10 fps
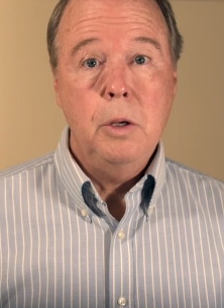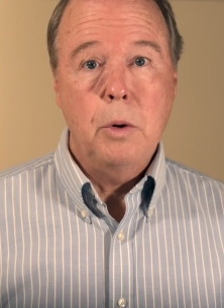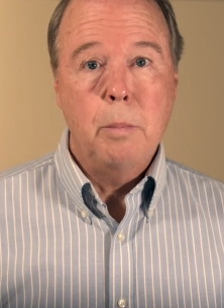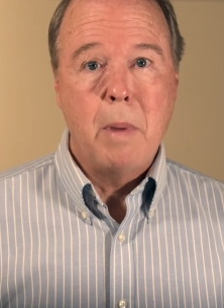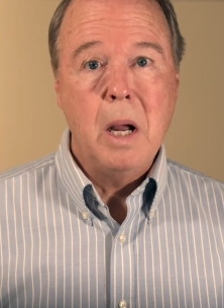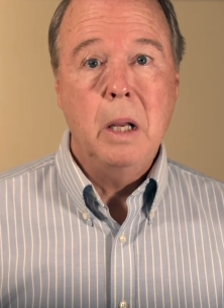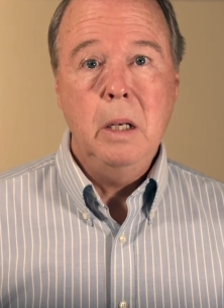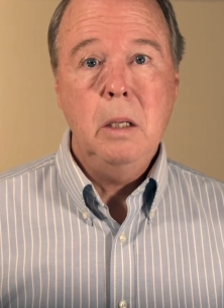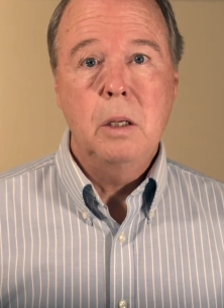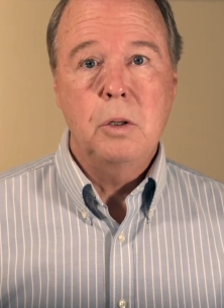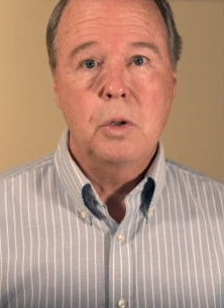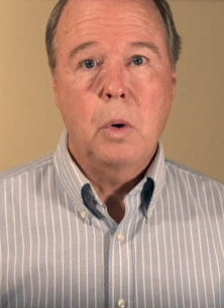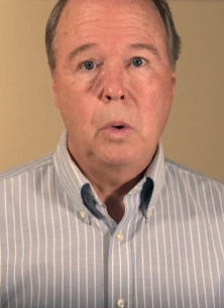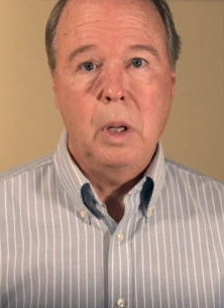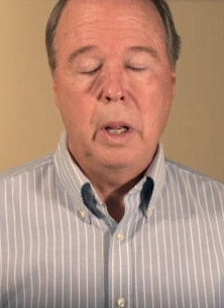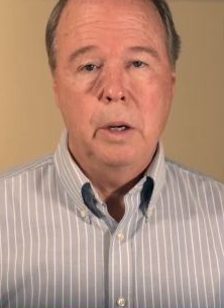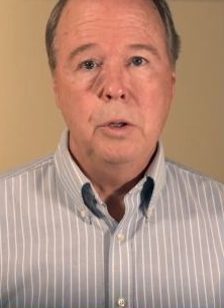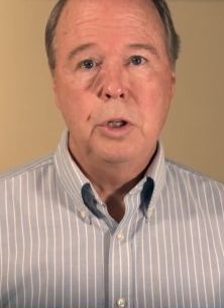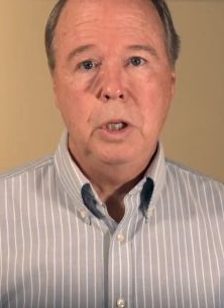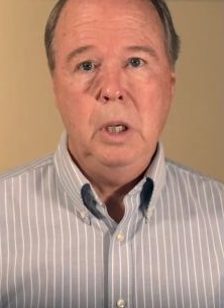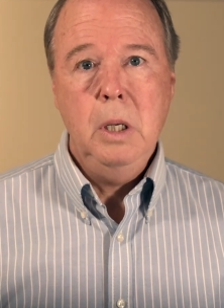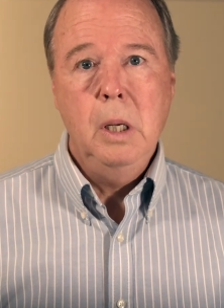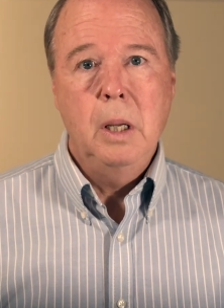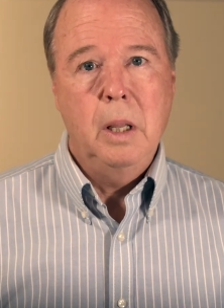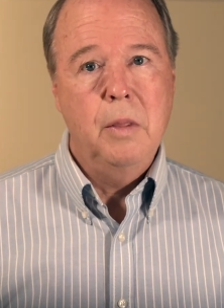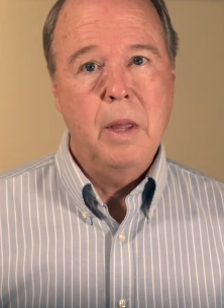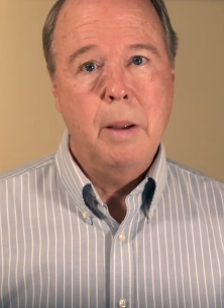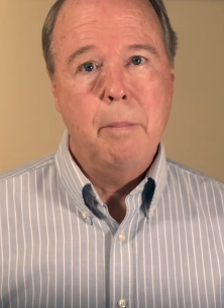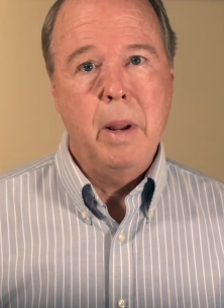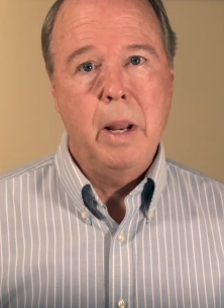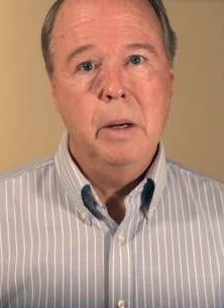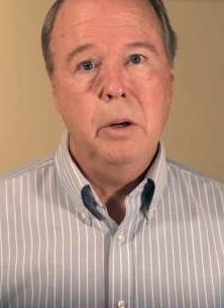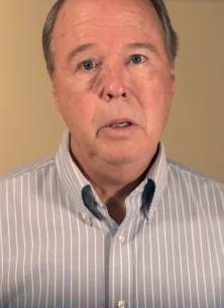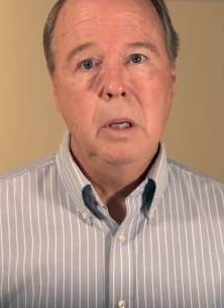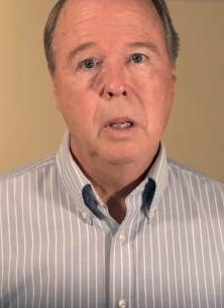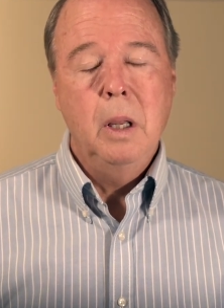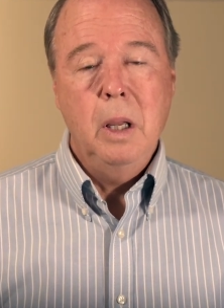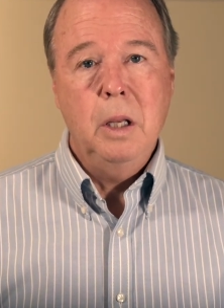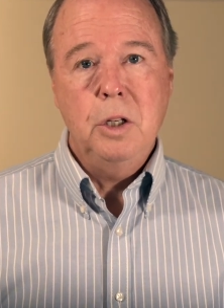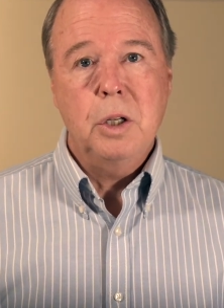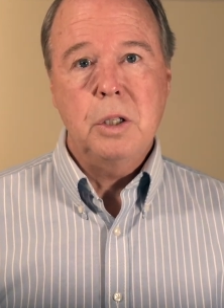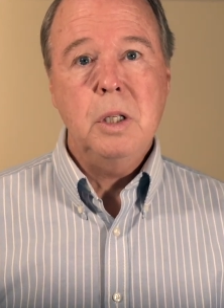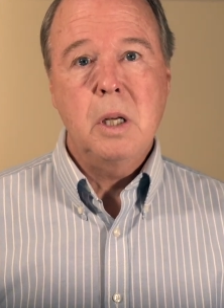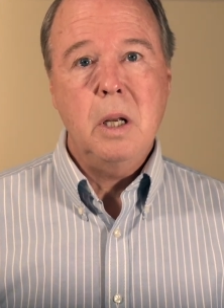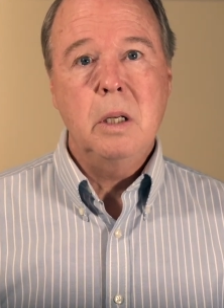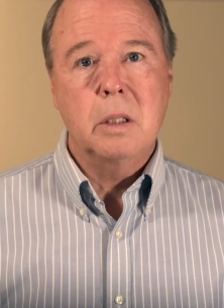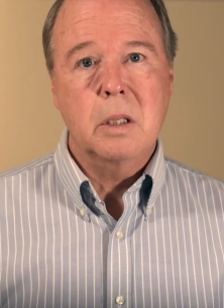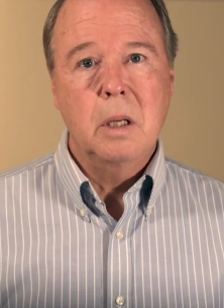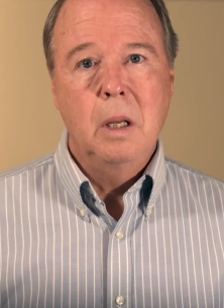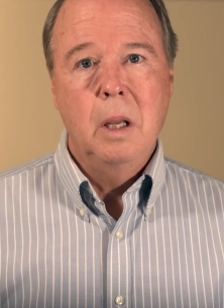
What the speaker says: your mind control energy in that manner? It just does.